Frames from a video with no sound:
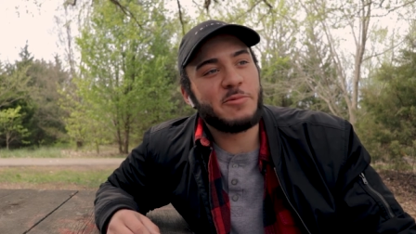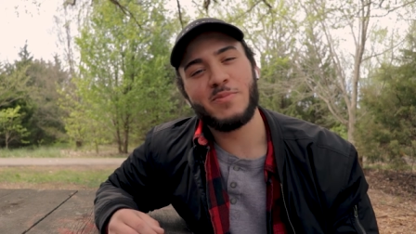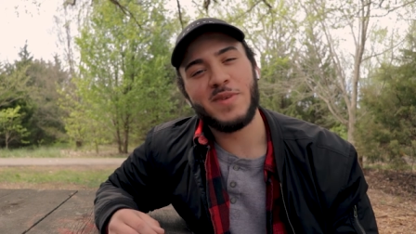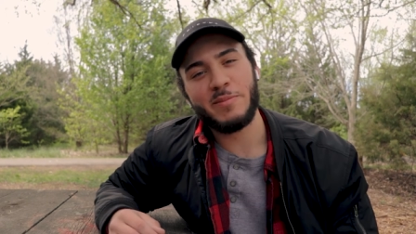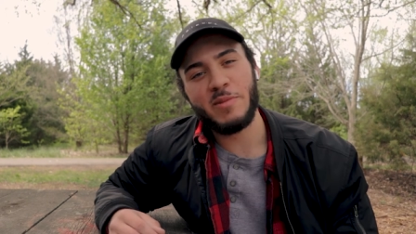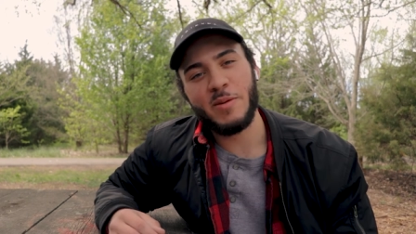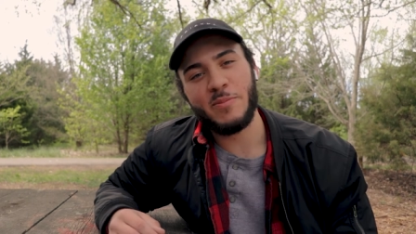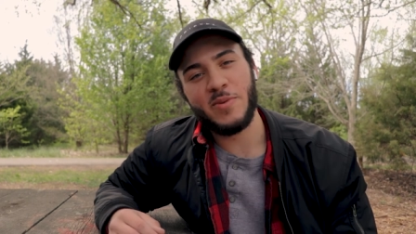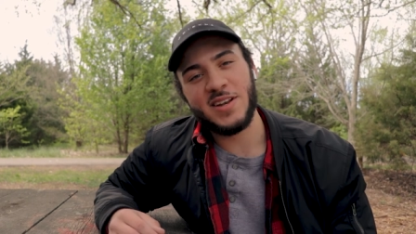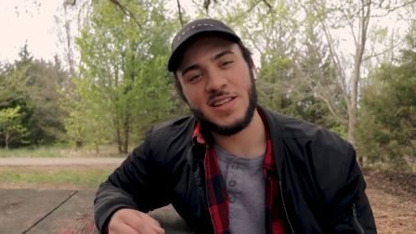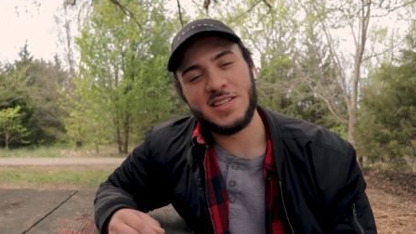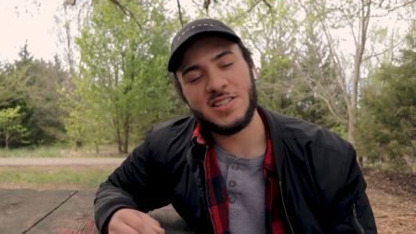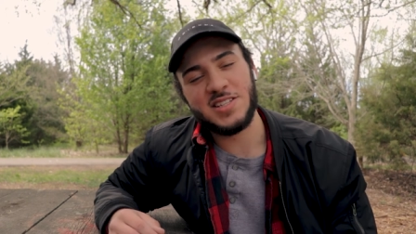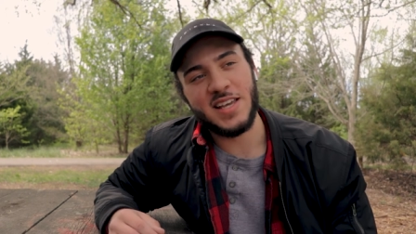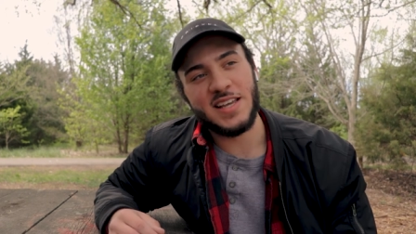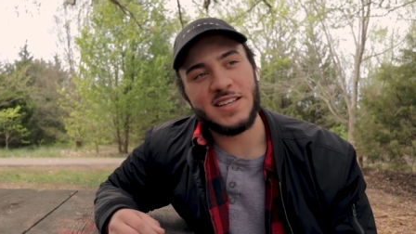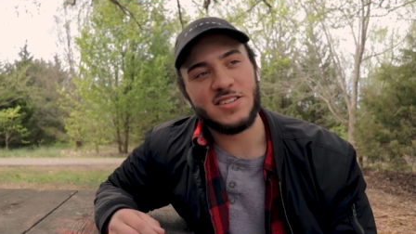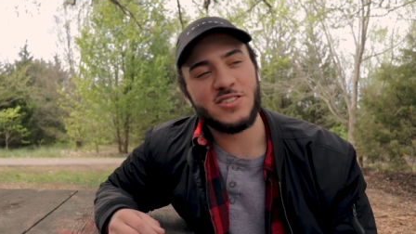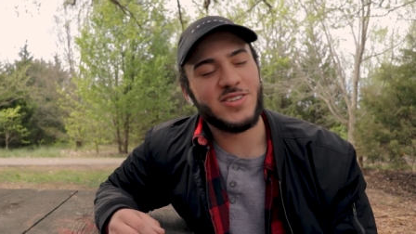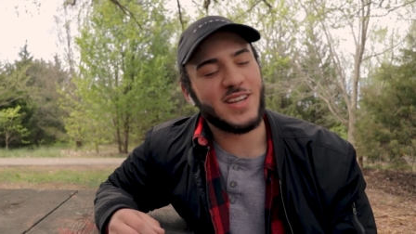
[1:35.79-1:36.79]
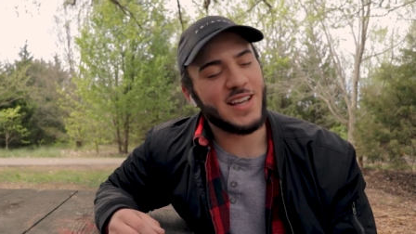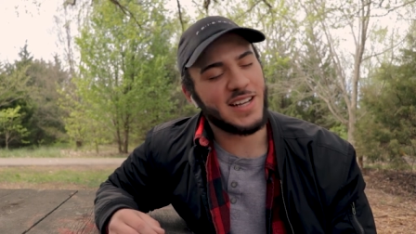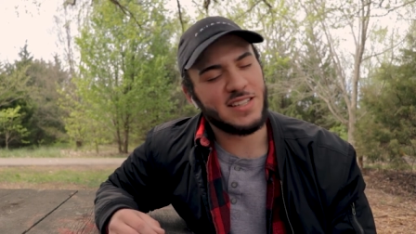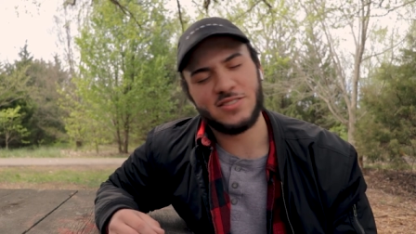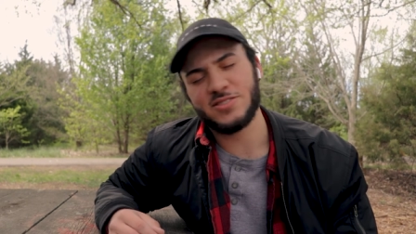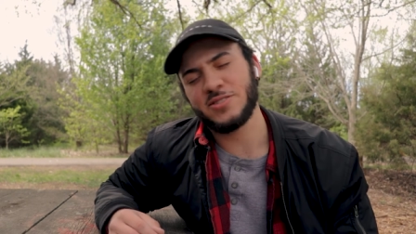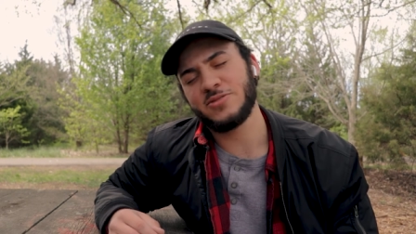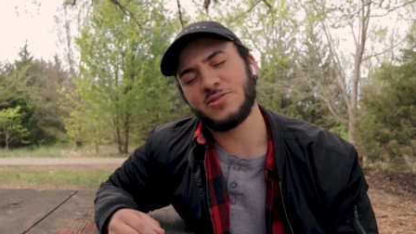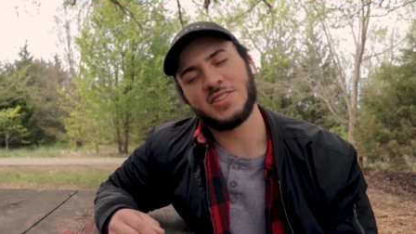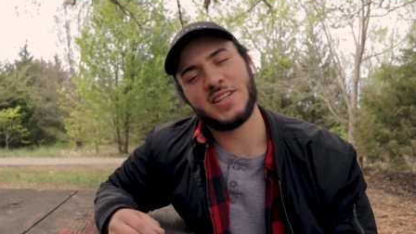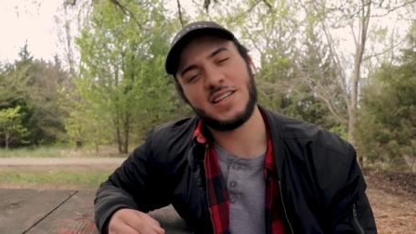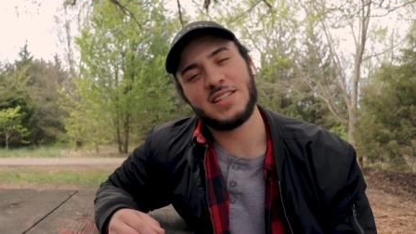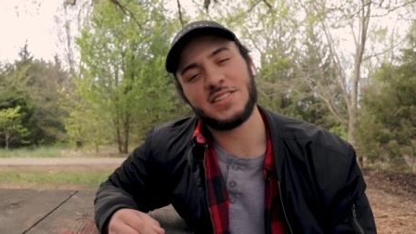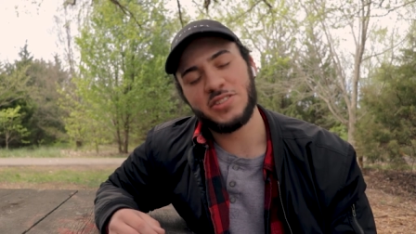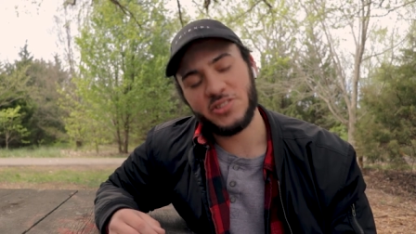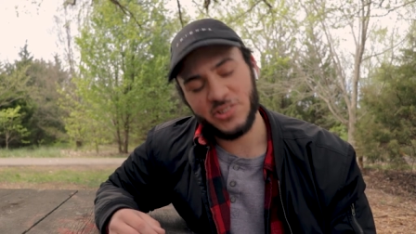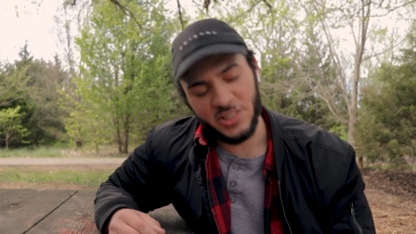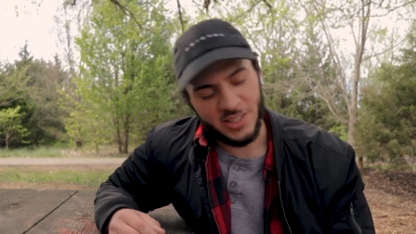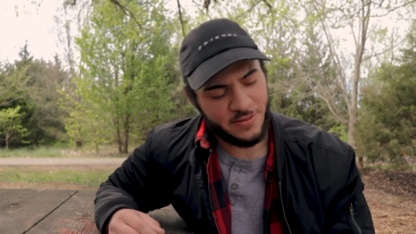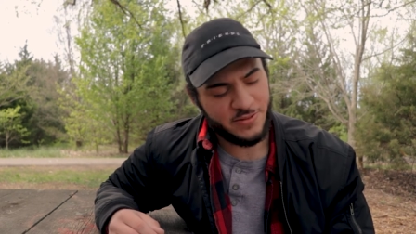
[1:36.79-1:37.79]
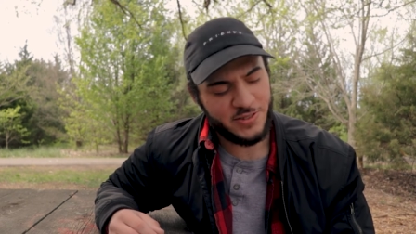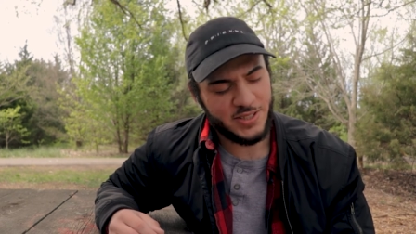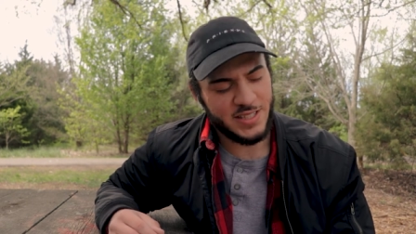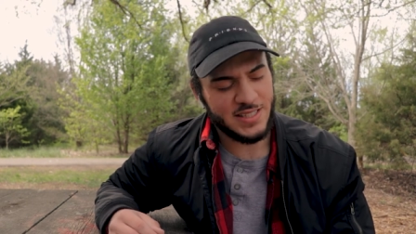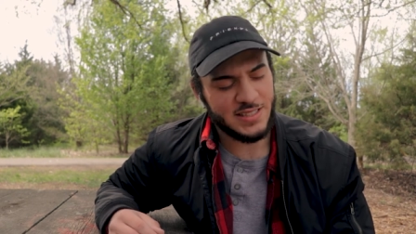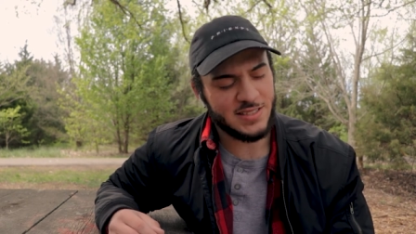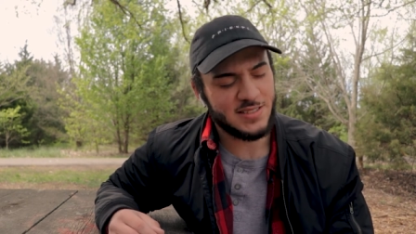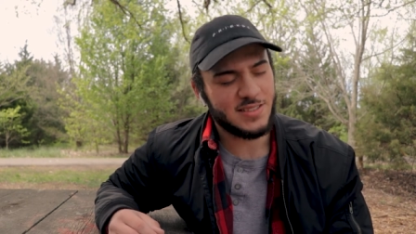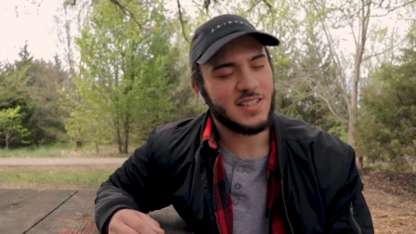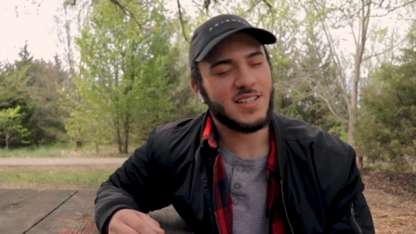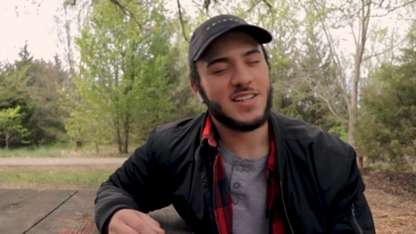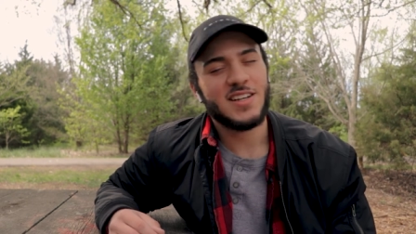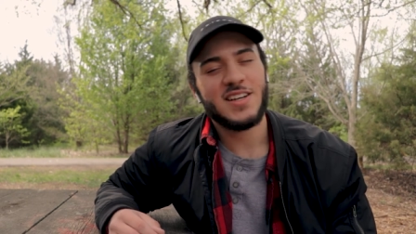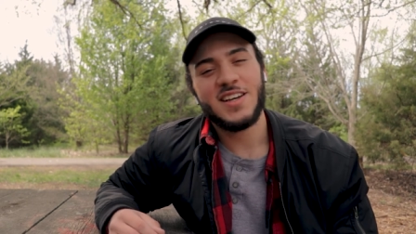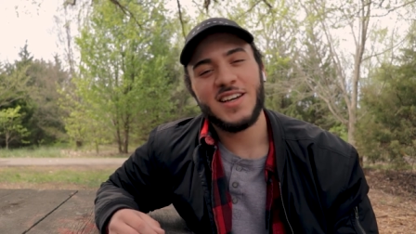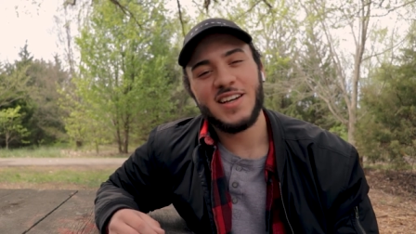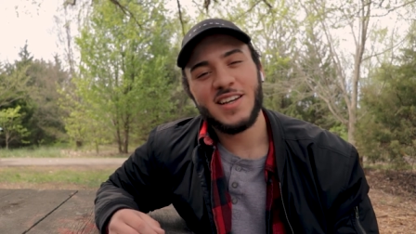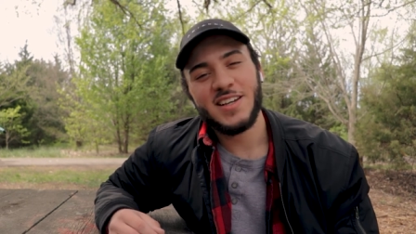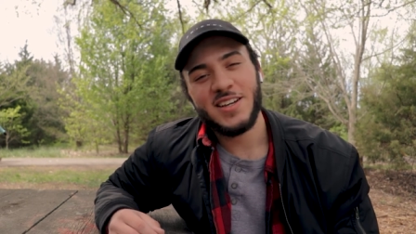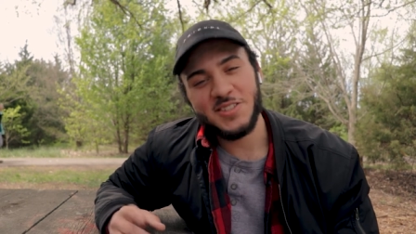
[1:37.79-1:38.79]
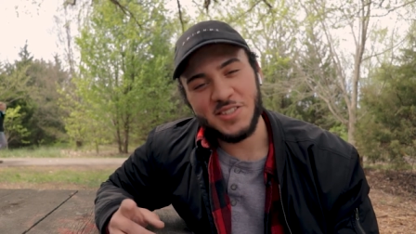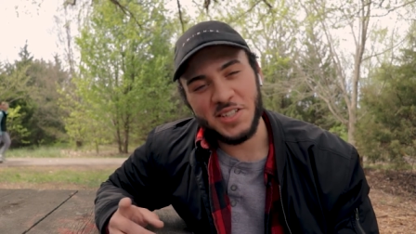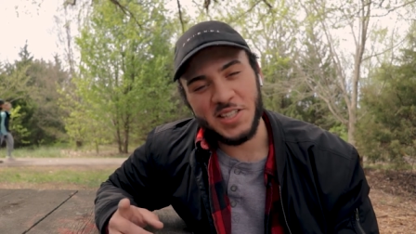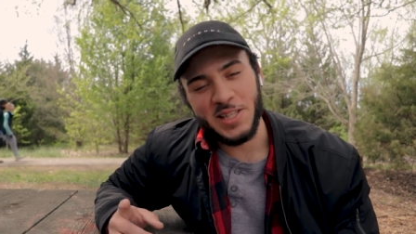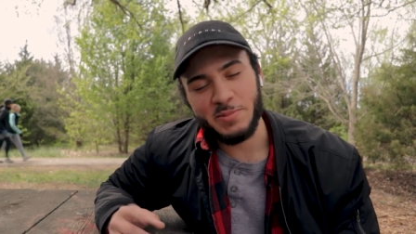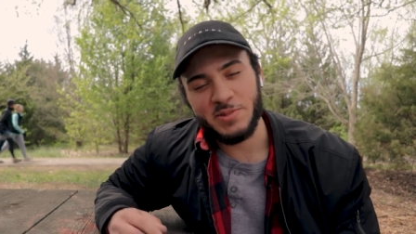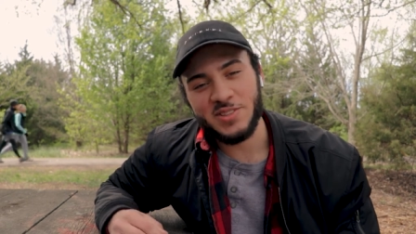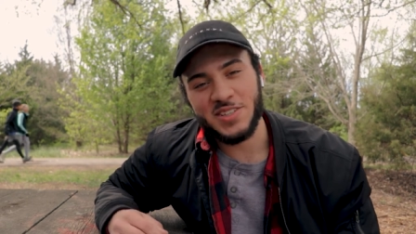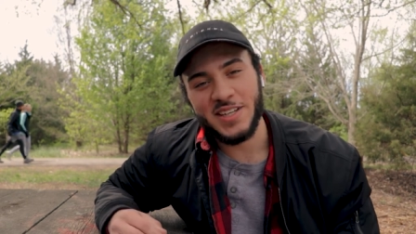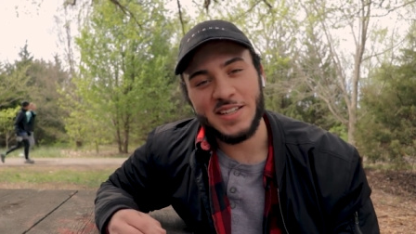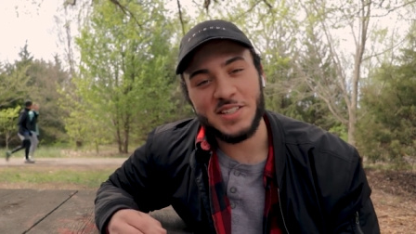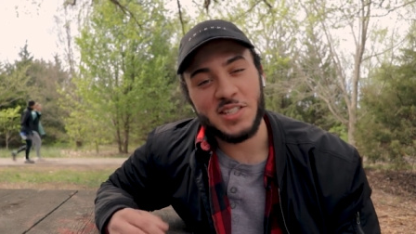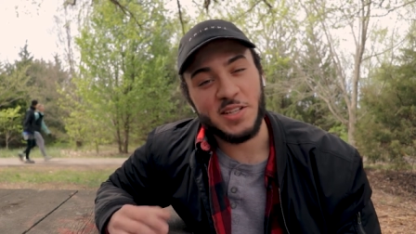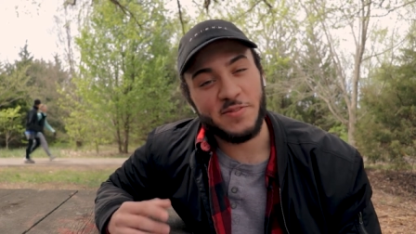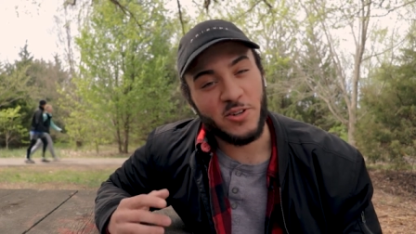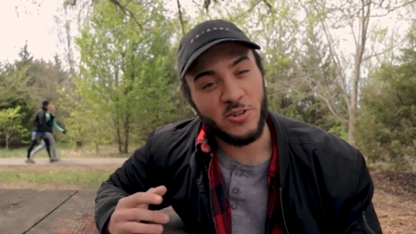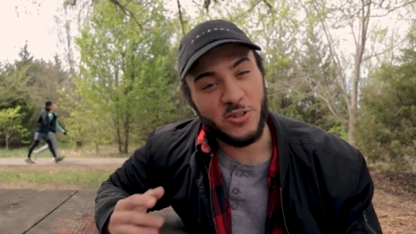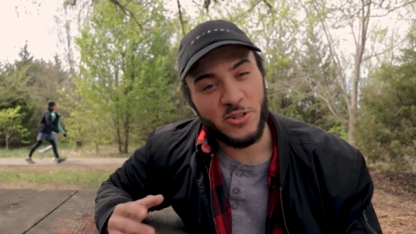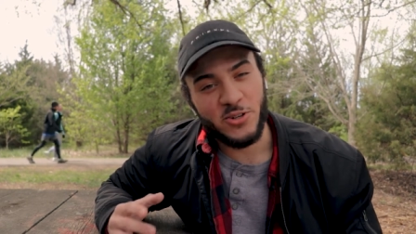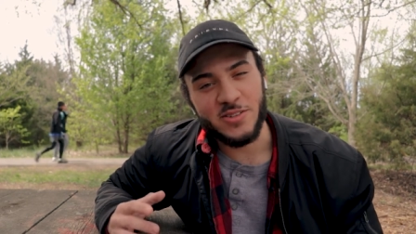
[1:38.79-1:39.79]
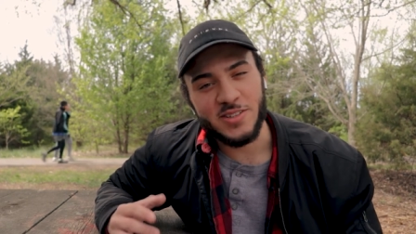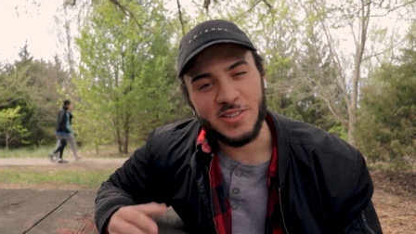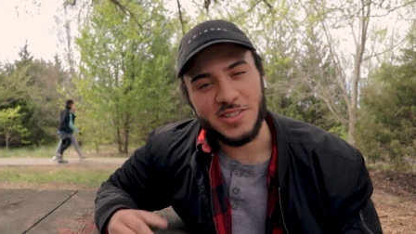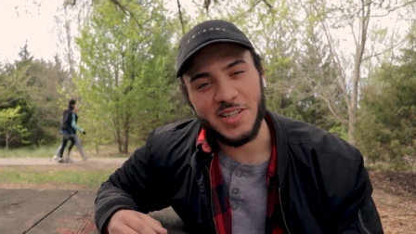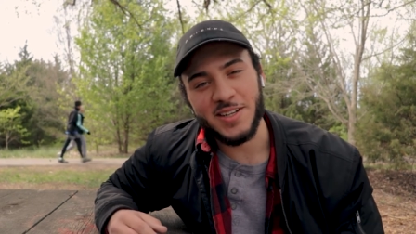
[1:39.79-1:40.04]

Me and my buddy Chase, you guys know Chase, you love Chase. Here's a clip of Chase if you're new to the